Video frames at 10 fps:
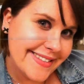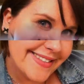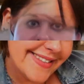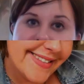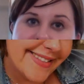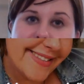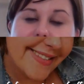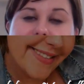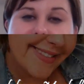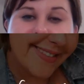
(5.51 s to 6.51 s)
Hey
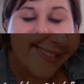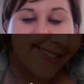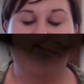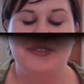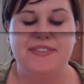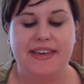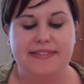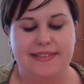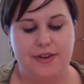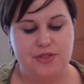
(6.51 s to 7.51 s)
everyone, it's
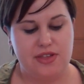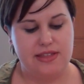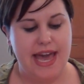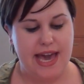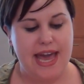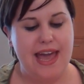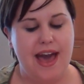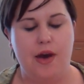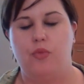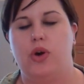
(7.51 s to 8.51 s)
Kelsey. So today
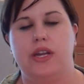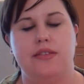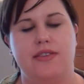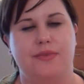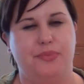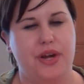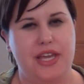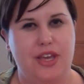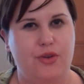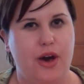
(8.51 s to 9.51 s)
I wanted to
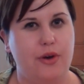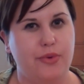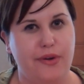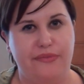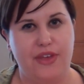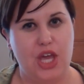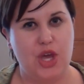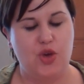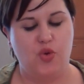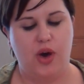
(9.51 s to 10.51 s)
bring you a
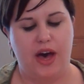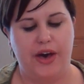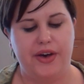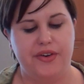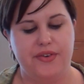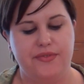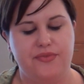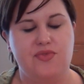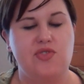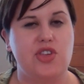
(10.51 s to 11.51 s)
review
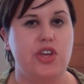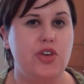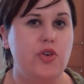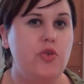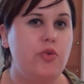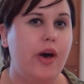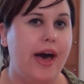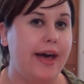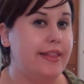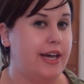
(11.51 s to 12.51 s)
of two
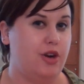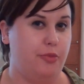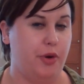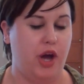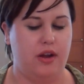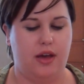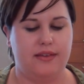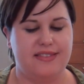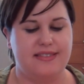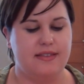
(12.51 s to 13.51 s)
eyeliner
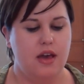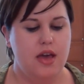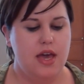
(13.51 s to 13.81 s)
products.